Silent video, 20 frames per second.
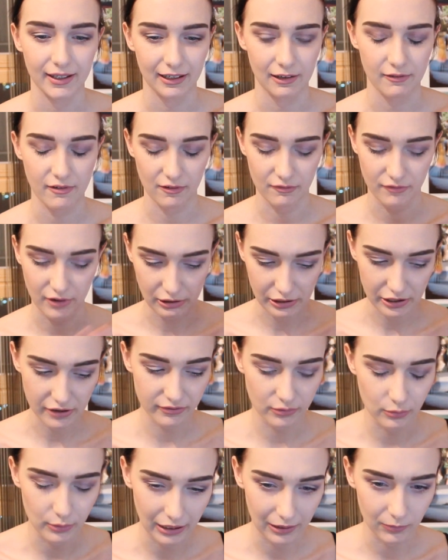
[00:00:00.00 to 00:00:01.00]
I felt very
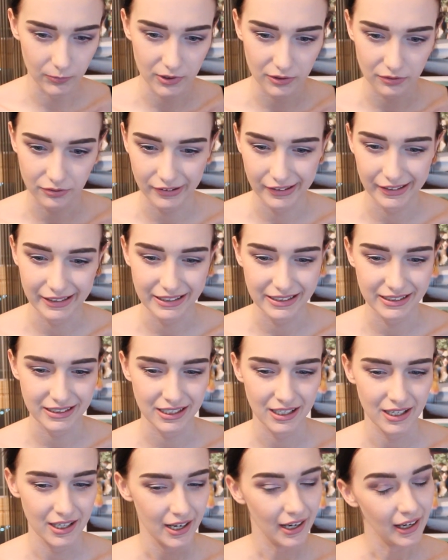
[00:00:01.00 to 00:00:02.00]
overwhelmed at first,
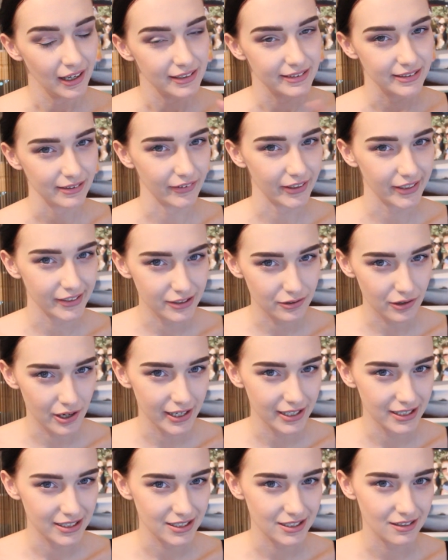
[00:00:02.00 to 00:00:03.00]
so I'm going to try
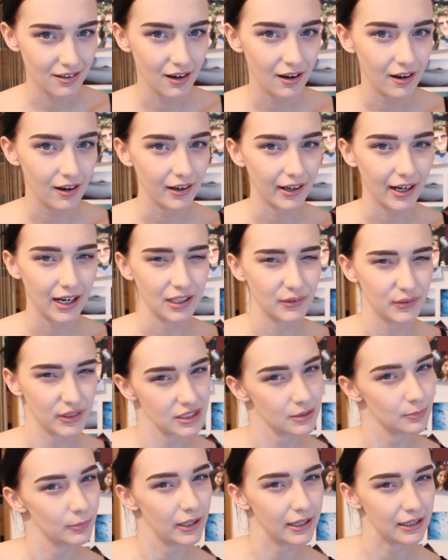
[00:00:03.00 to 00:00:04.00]
and start kind of
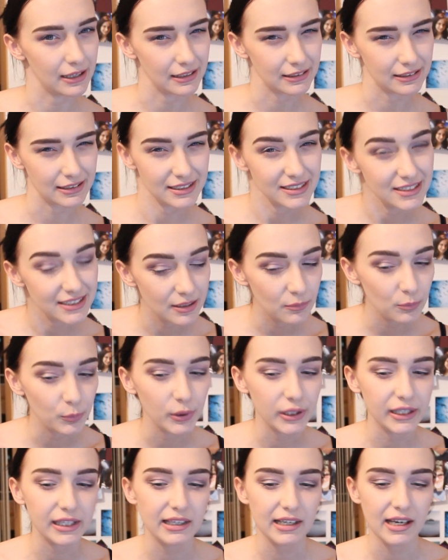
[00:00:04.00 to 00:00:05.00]
explaining this
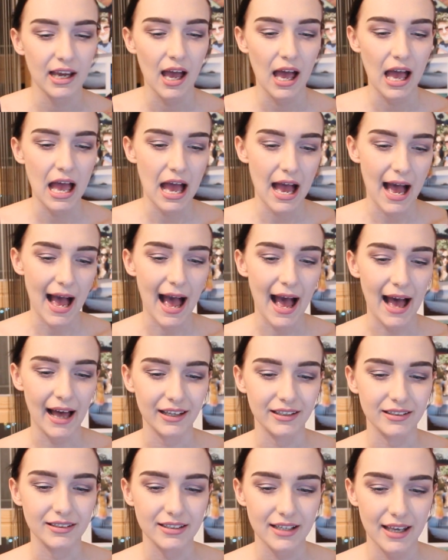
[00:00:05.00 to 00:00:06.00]
simply
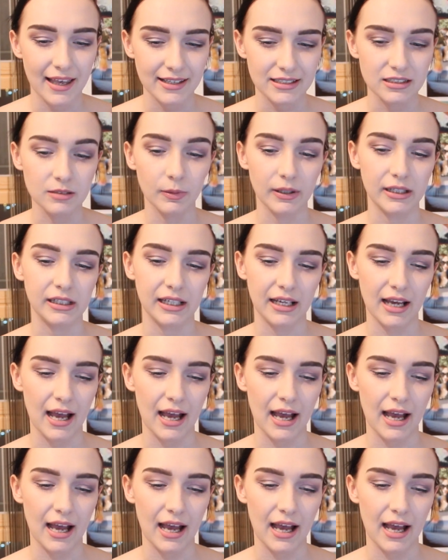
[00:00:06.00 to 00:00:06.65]
and explaining